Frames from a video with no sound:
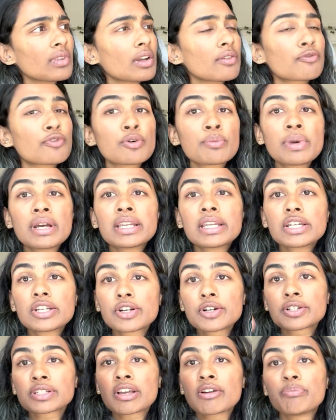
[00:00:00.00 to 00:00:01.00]
for many
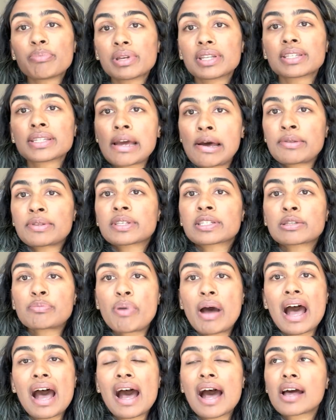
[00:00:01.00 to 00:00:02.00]
years I've been down this
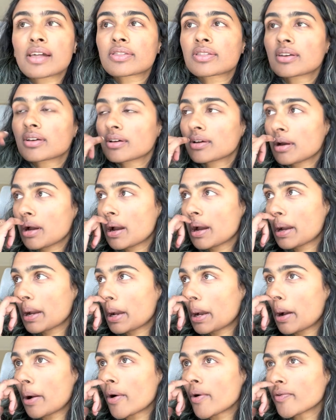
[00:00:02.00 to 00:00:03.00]
path
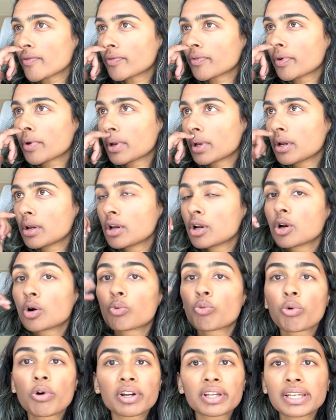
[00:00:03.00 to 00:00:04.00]
of
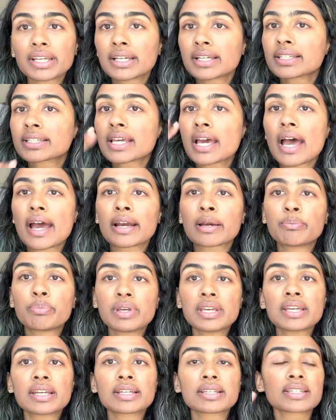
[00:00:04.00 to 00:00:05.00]
working in tech,
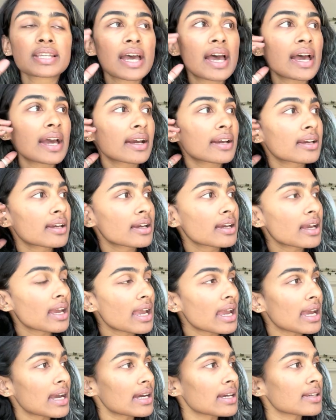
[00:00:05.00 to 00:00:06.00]
being in tech,
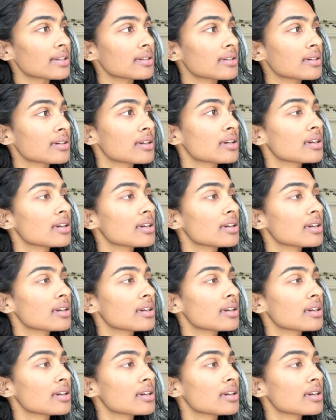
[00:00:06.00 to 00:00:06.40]
and